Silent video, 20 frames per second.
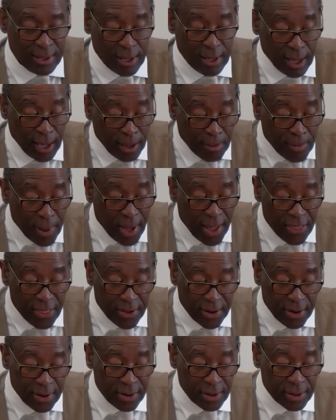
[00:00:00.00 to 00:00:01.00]
a mother.
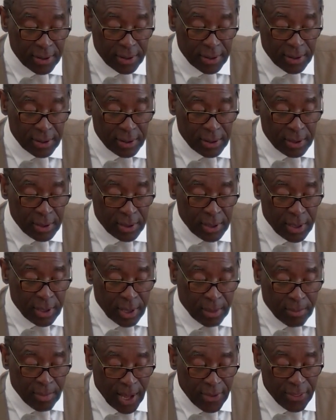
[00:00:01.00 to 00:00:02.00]
A
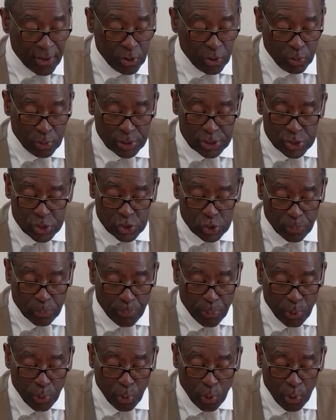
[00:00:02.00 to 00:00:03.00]
mother who would
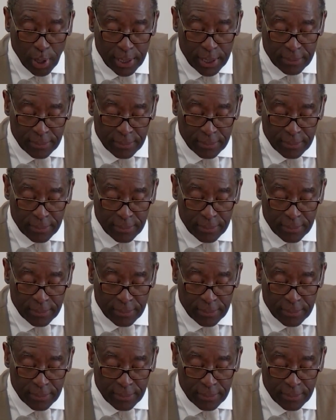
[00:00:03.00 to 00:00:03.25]
support.